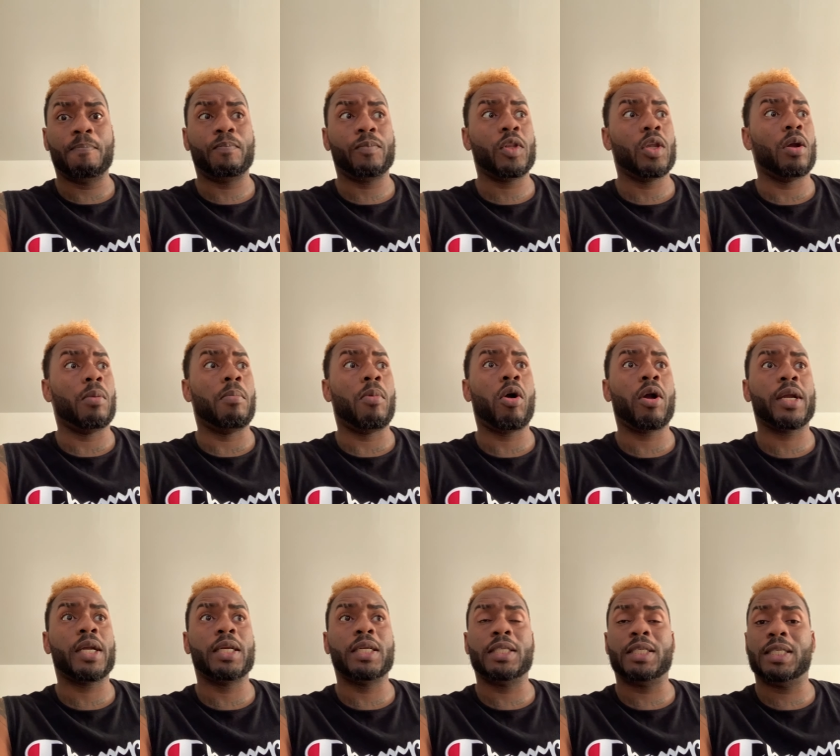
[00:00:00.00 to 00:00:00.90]
Your
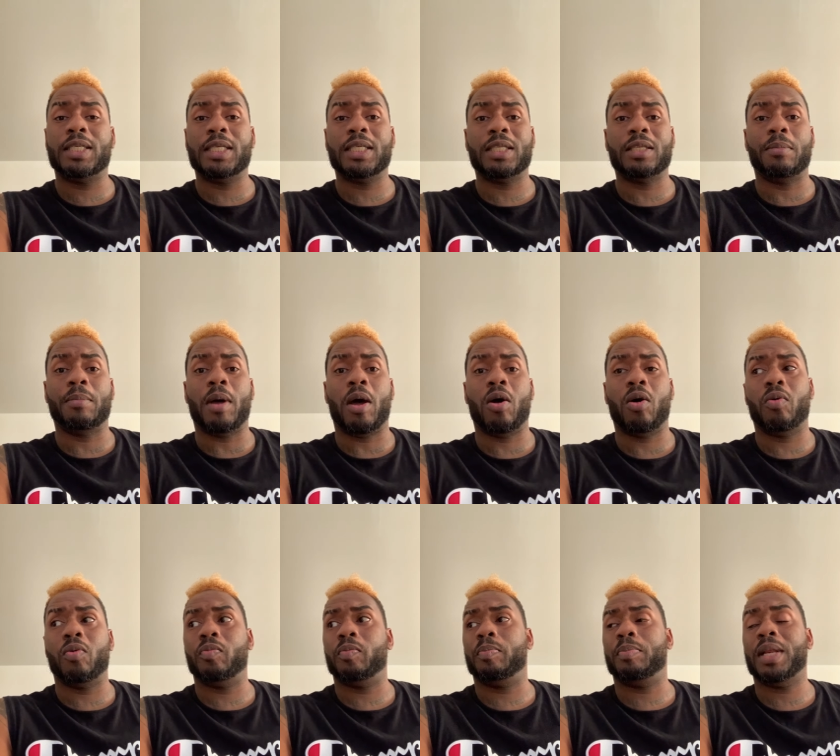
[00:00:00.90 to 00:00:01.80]
marketing system
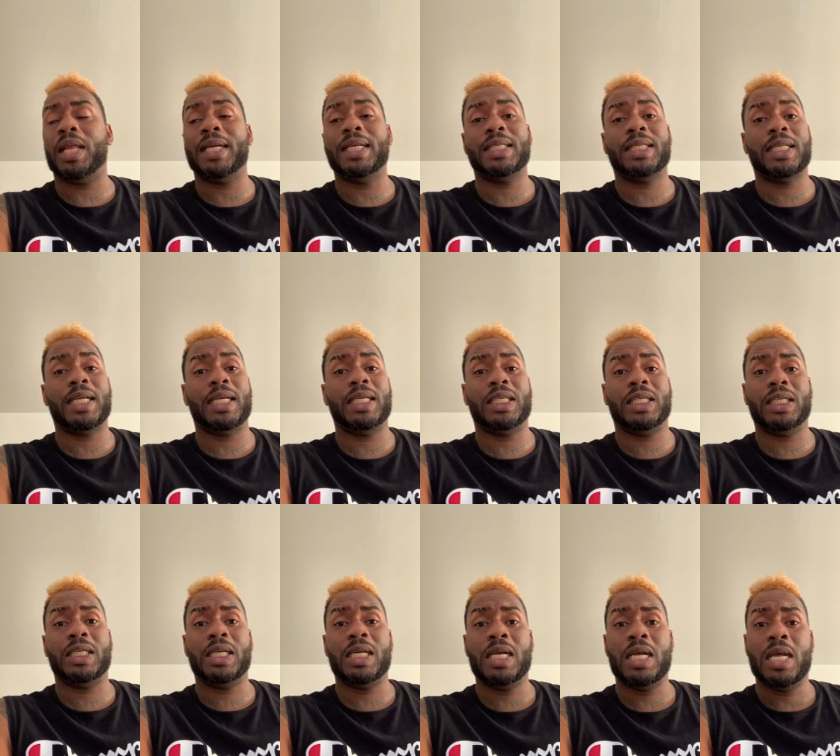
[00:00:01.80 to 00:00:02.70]
on
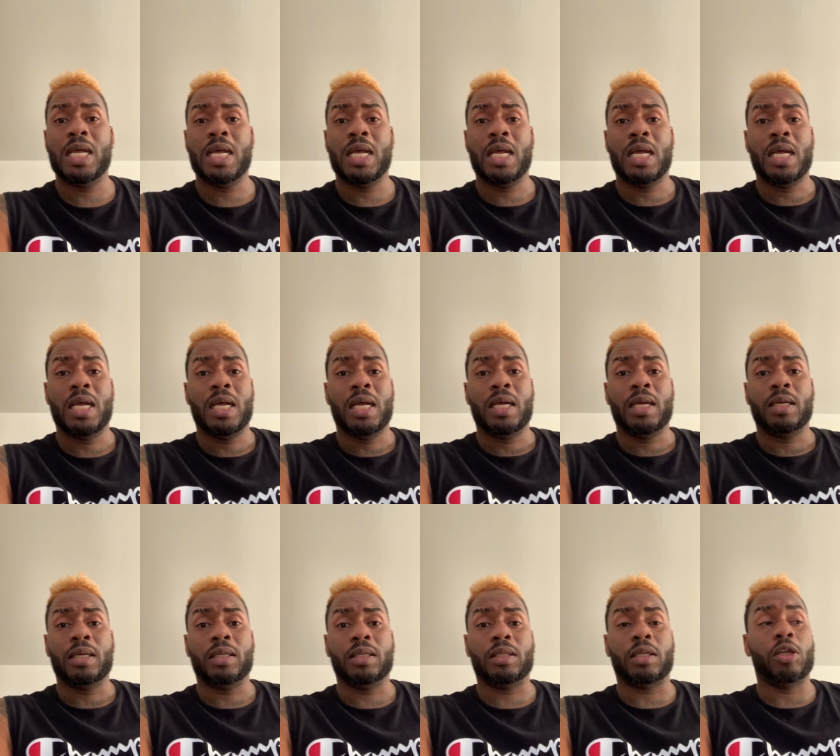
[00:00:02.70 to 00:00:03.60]
PlayStation,
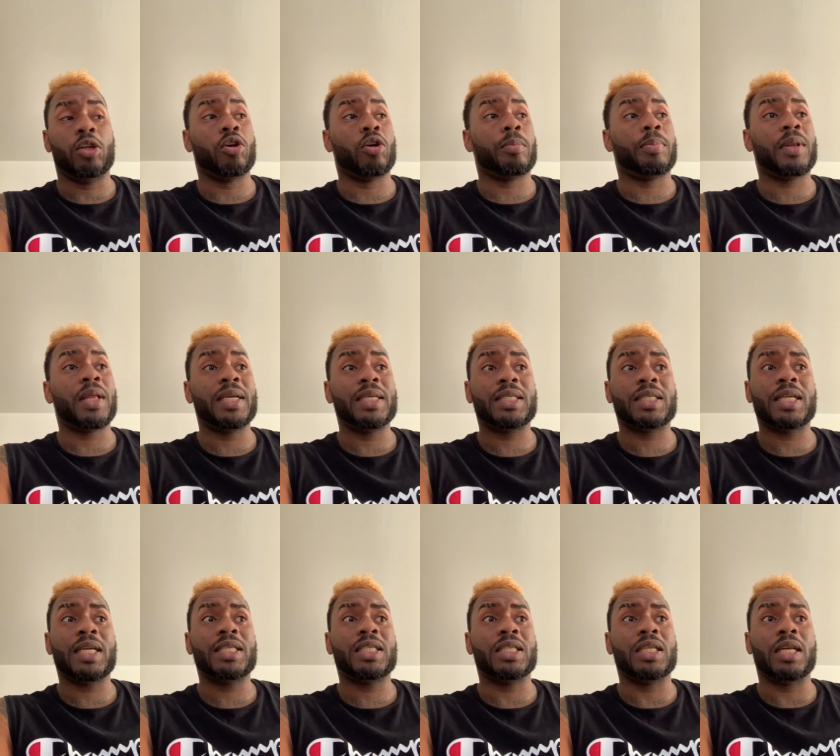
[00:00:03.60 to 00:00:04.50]
your
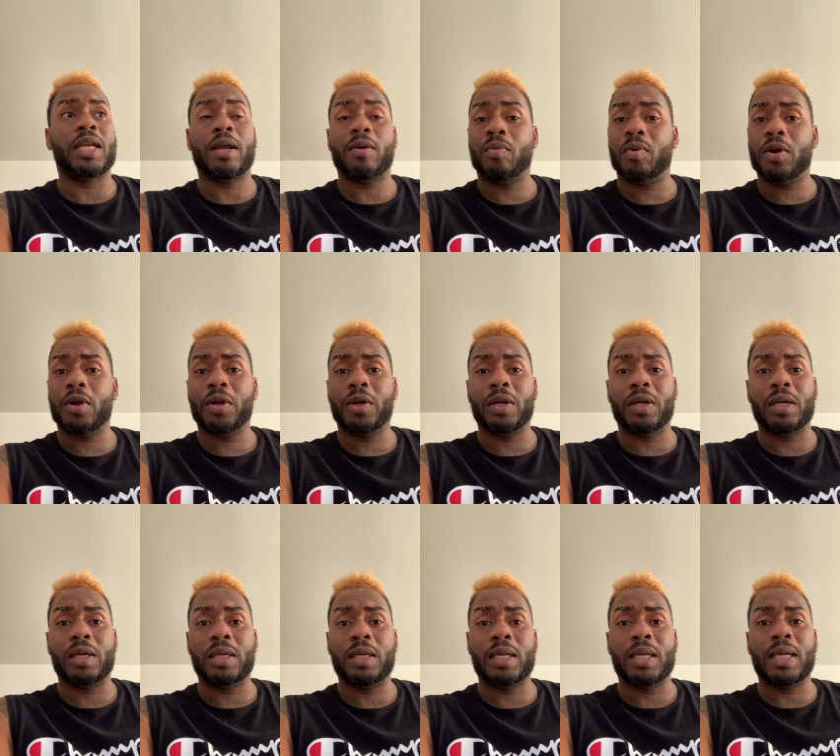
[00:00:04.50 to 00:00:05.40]
PlayStation network,
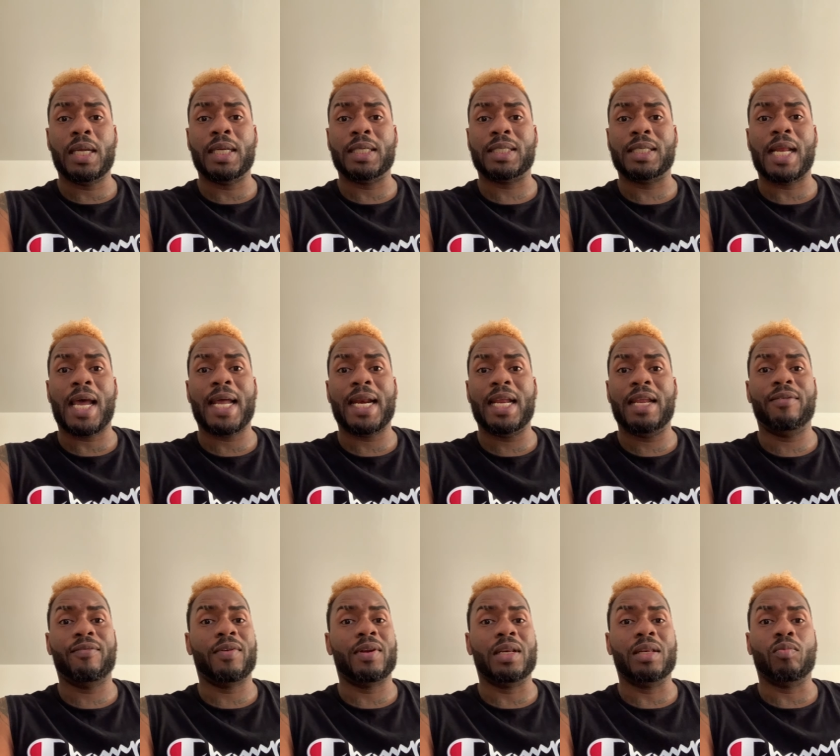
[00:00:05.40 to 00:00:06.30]
is not
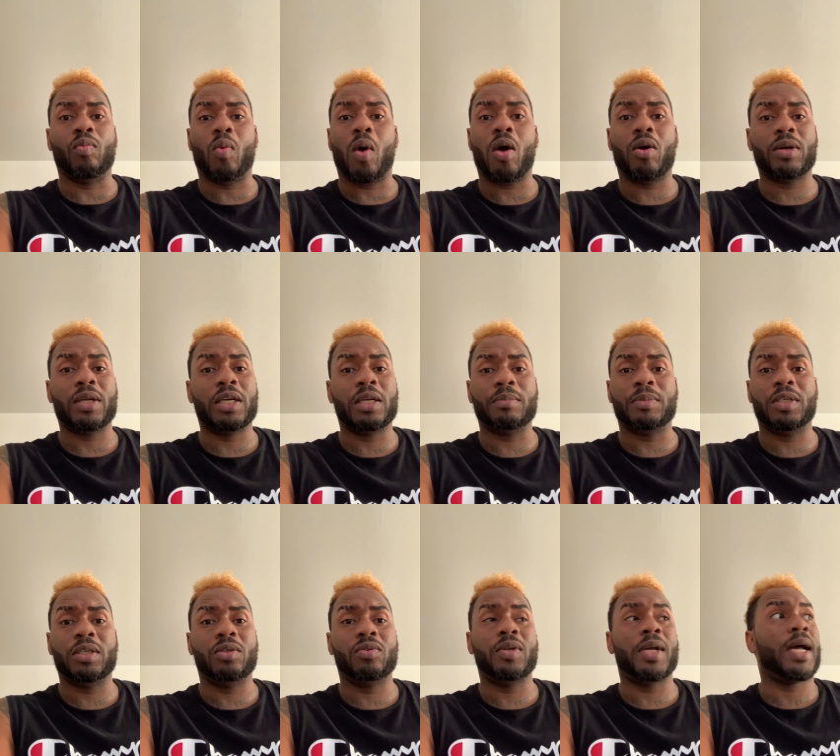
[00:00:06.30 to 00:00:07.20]
even walking up to
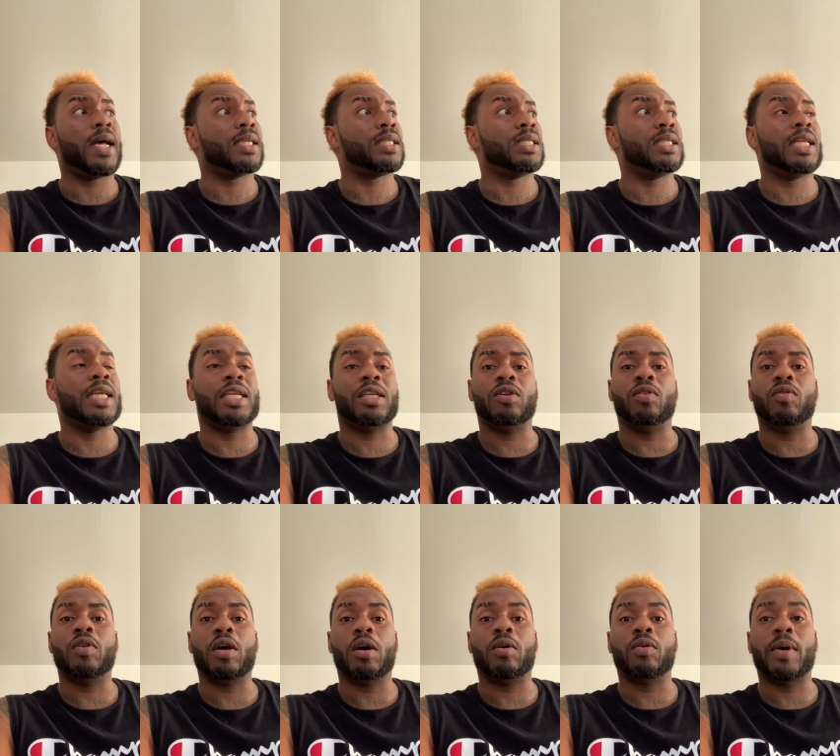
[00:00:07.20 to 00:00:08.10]
you guys and letting you
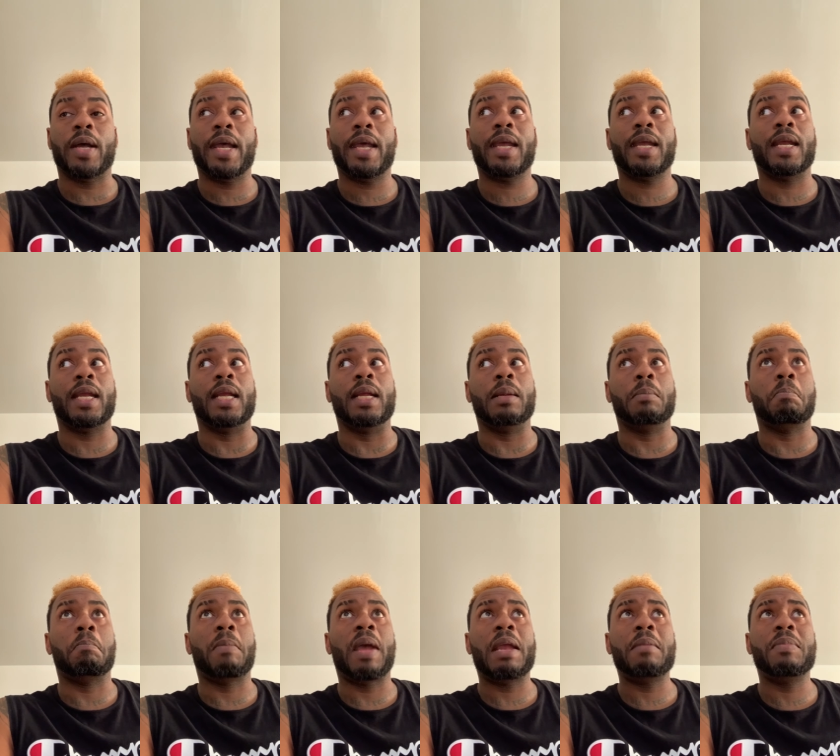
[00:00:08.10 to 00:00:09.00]
know, hey,
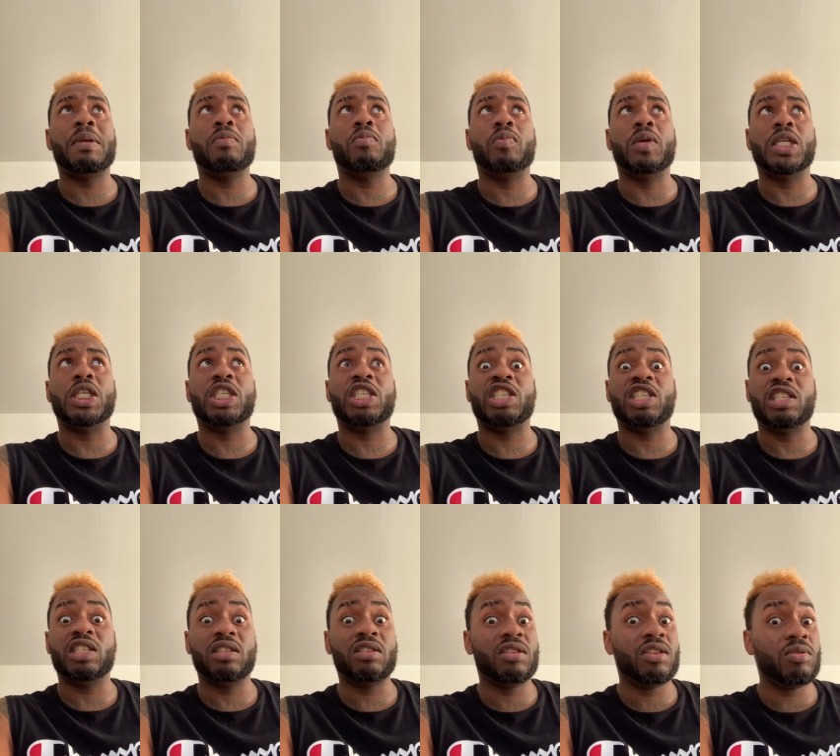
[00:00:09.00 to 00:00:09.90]
maybe we
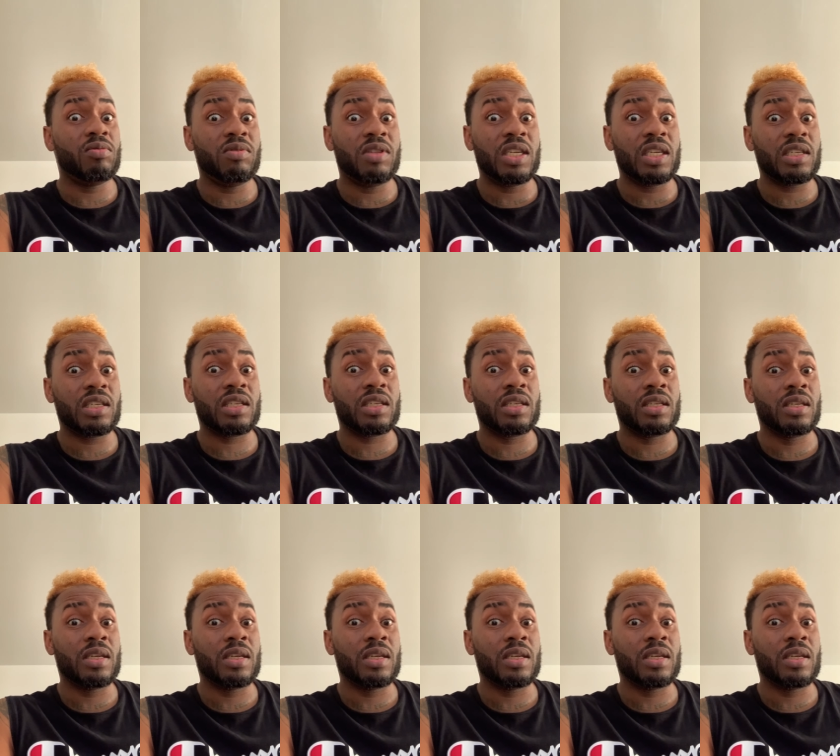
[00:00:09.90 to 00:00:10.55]
shouldn't do this.